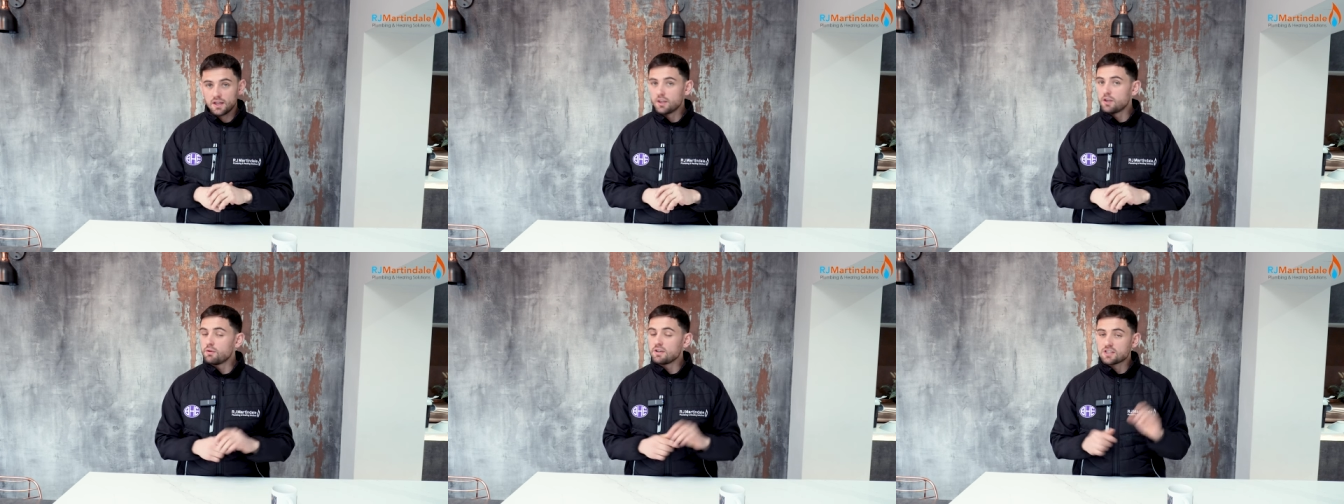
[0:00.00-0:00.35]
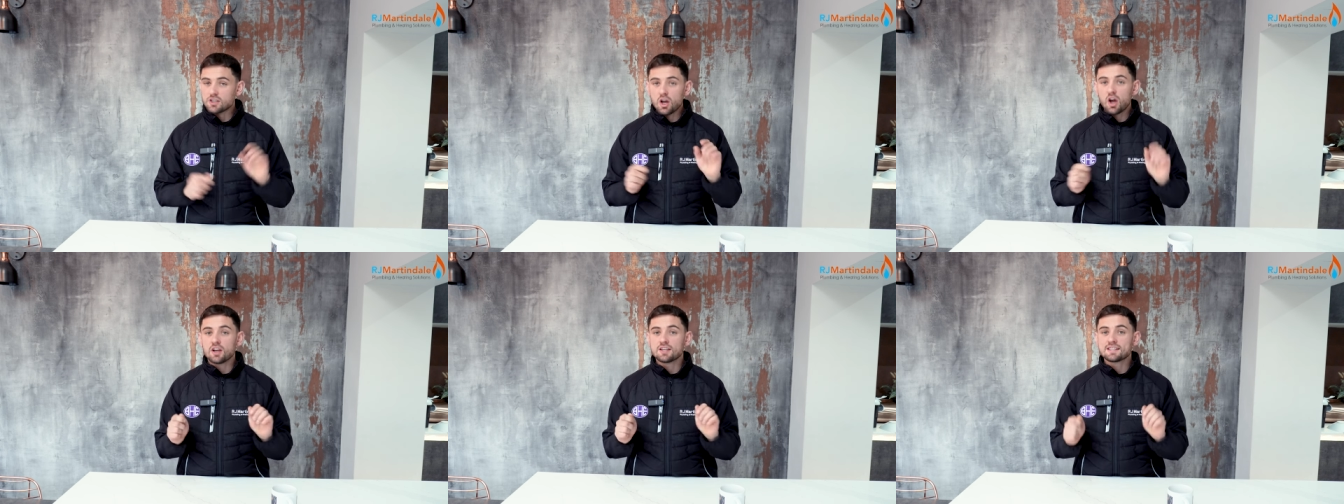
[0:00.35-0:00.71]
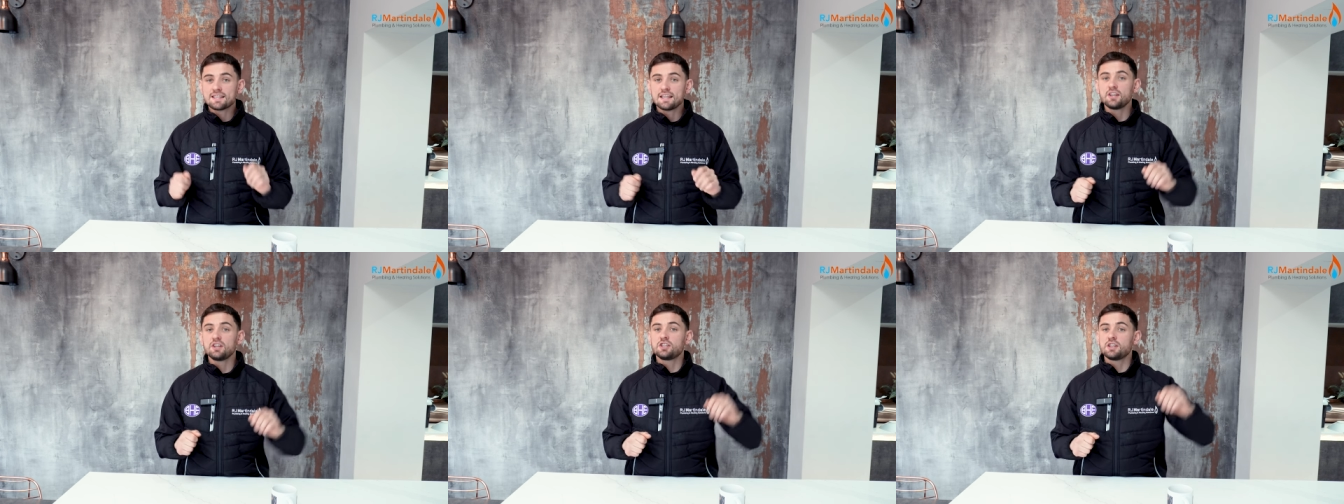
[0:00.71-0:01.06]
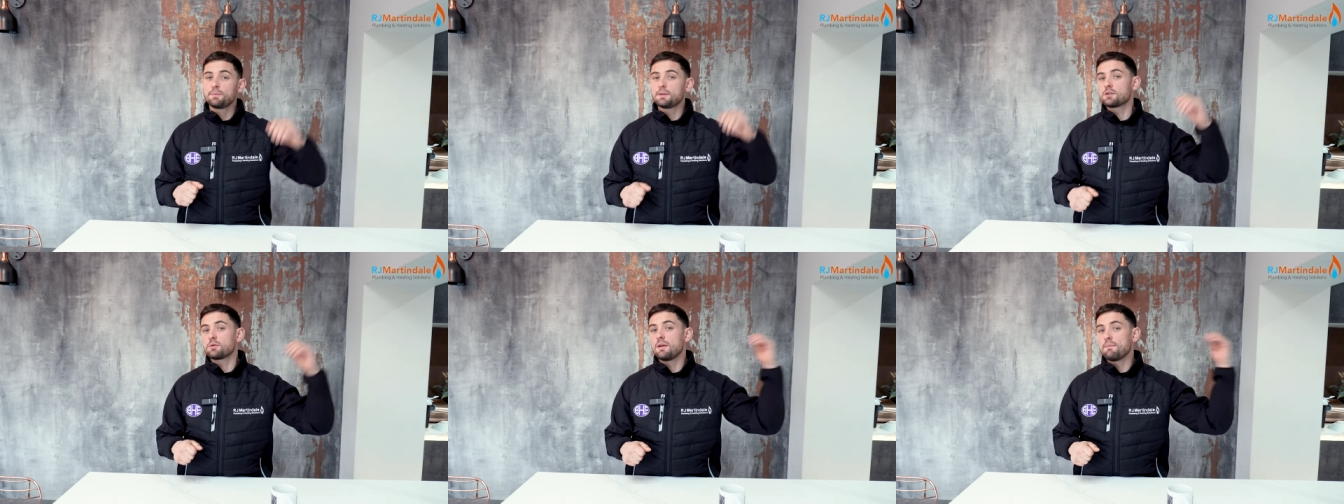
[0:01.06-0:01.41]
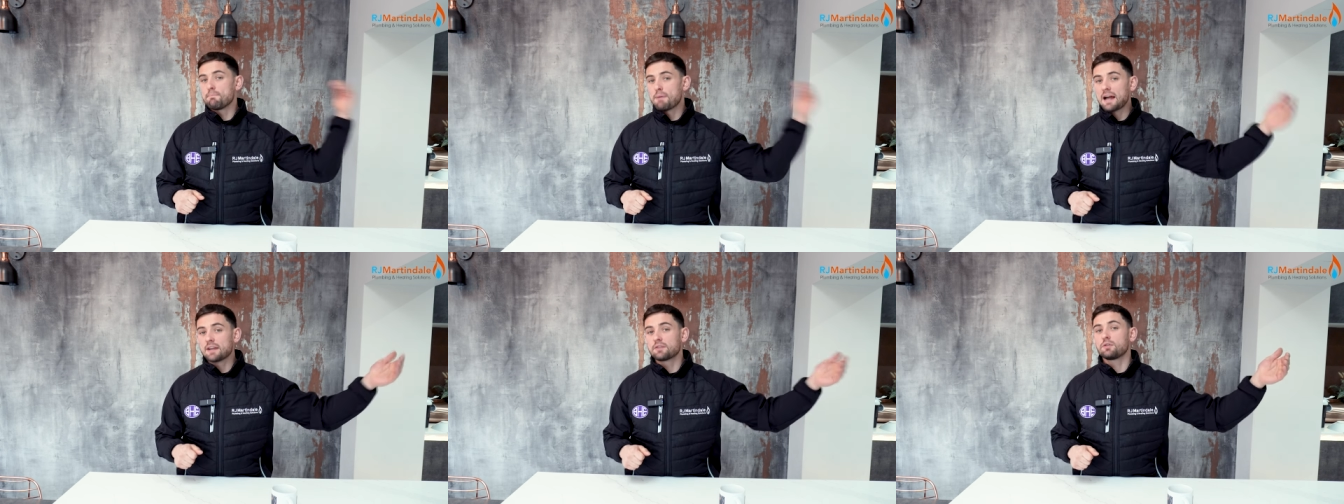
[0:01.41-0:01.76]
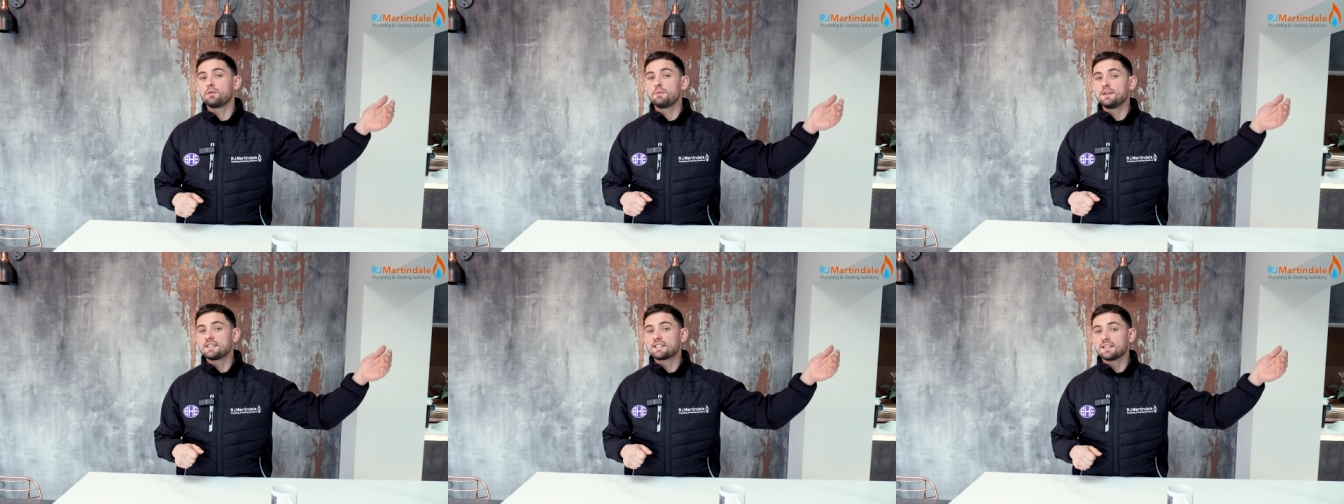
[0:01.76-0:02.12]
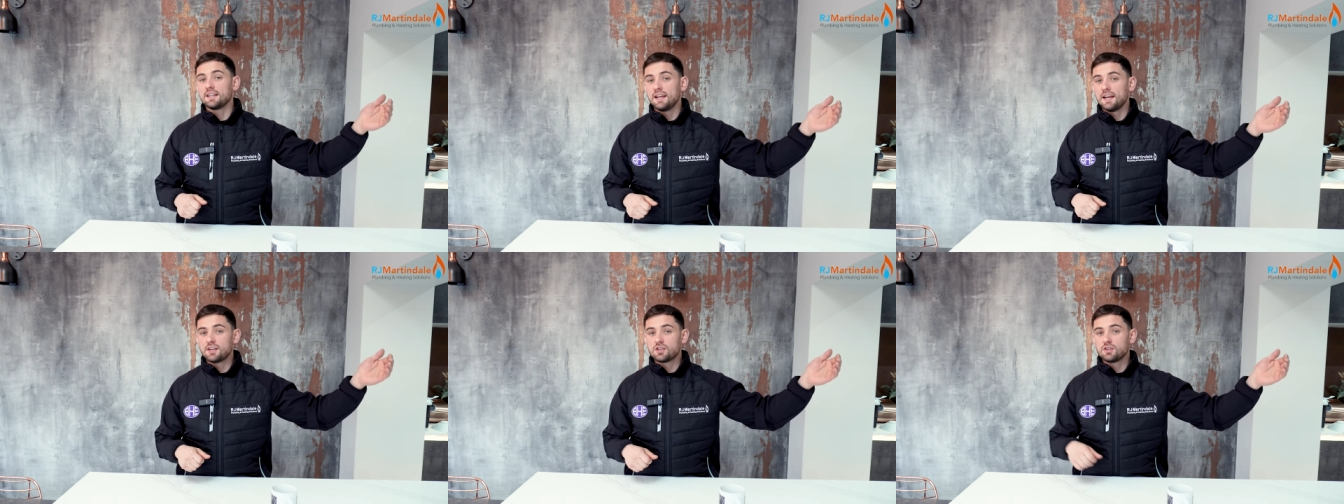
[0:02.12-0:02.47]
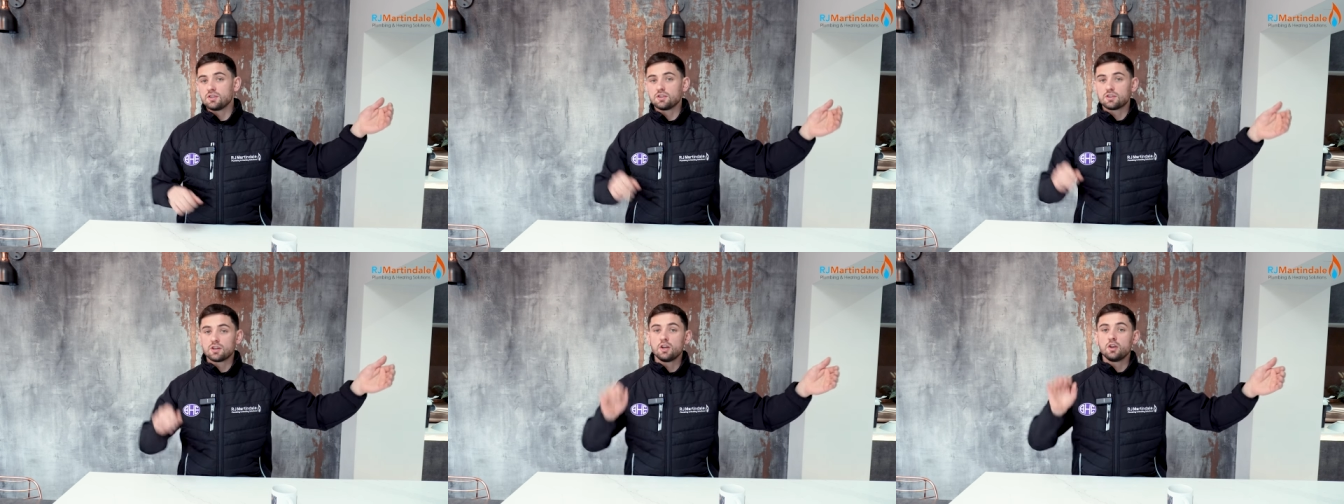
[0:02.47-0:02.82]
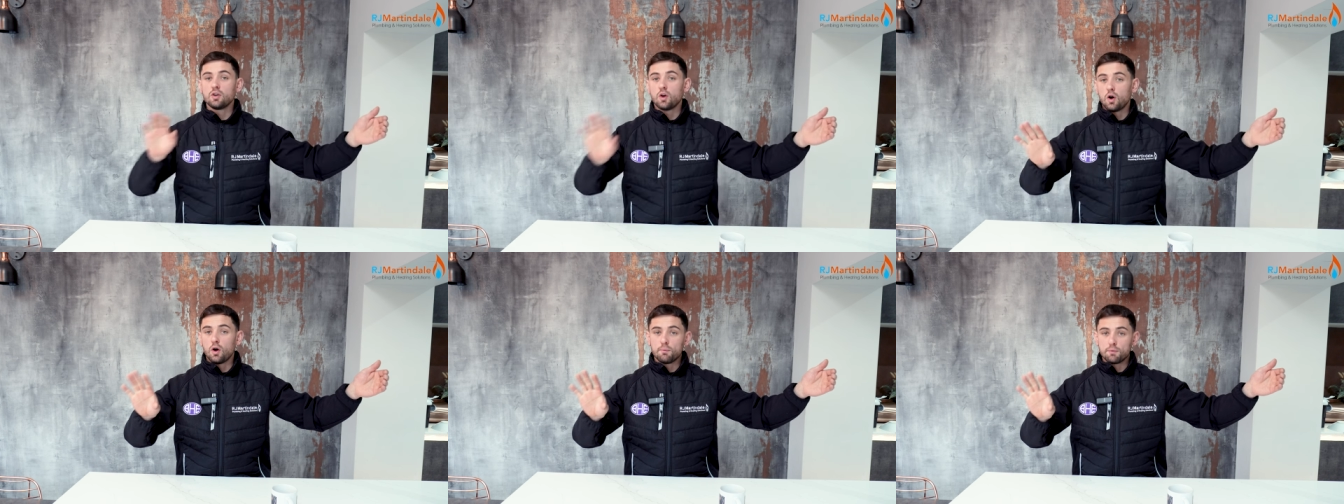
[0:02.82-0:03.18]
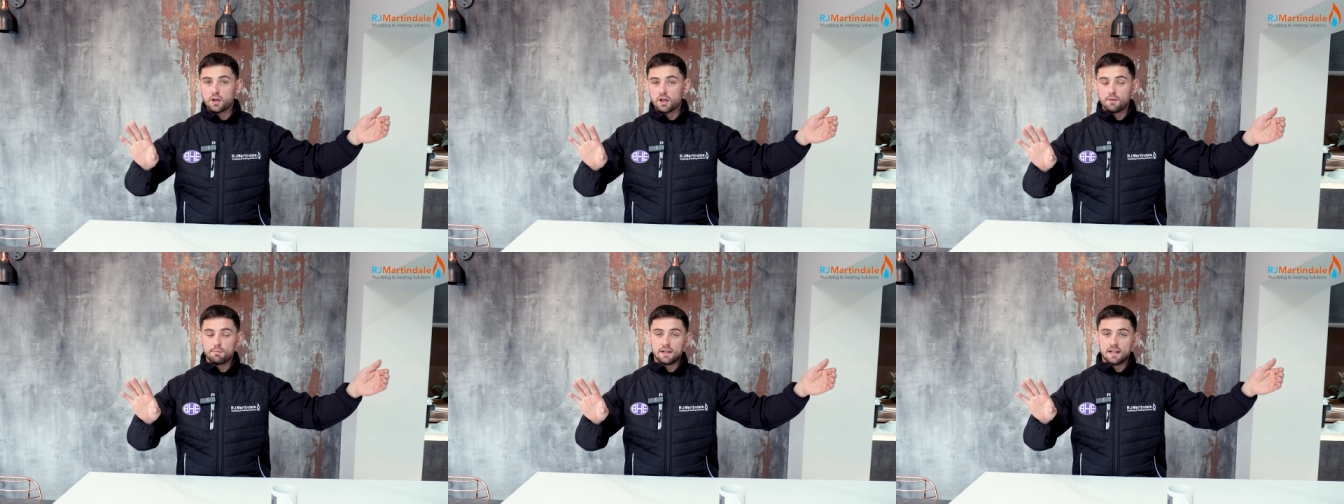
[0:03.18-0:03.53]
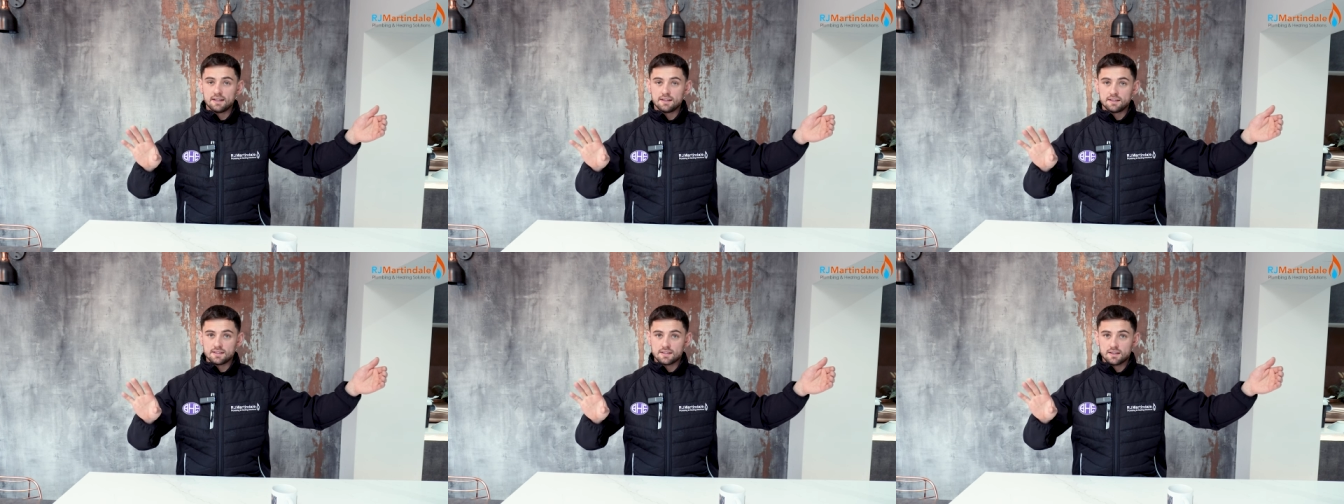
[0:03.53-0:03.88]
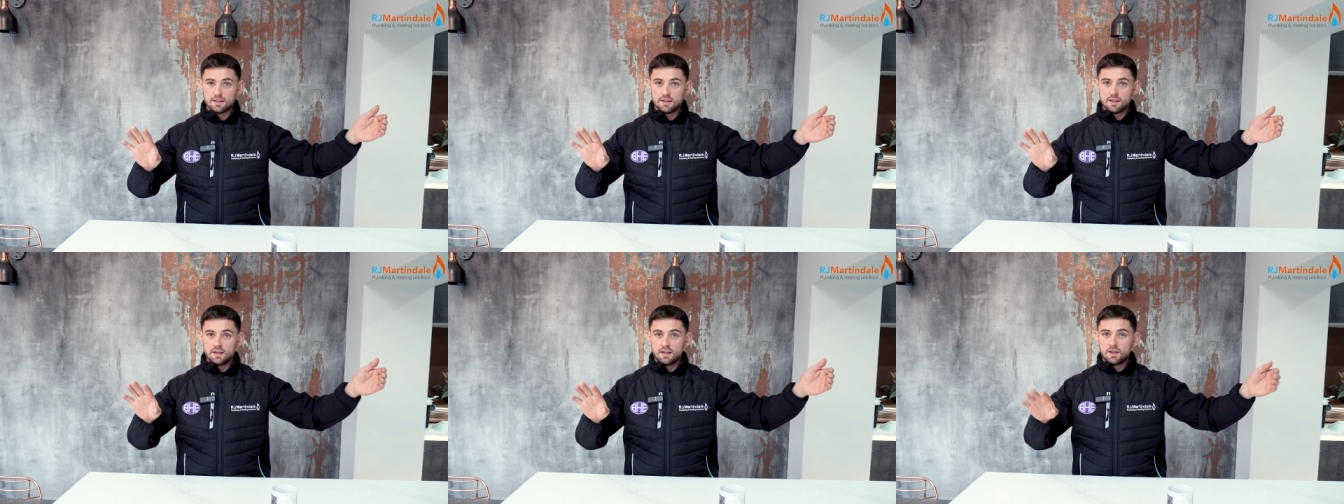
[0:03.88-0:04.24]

There is not a synergy between bathroom installations and home care plans.